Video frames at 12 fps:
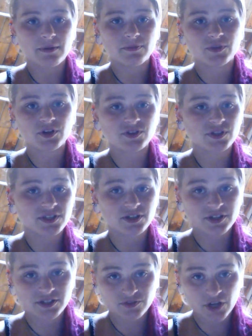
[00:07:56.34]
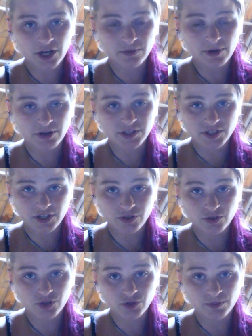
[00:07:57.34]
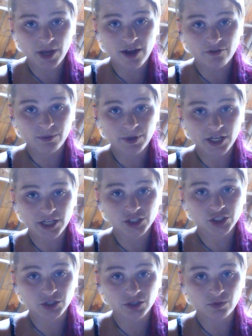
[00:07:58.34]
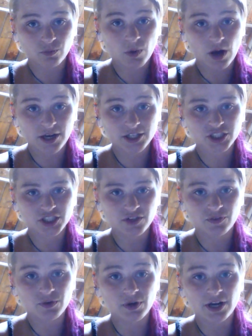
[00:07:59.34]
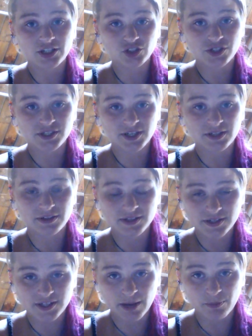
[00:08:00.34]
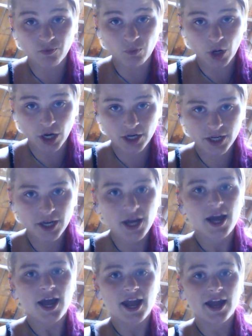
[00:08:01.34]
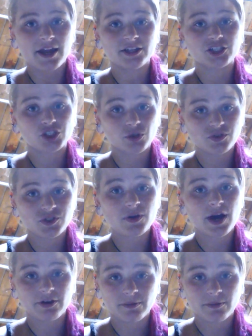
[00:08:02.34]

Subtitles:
There's a series of documentaries on YouTube that everybody should watch if you are interested in this type of work, and it shows you how to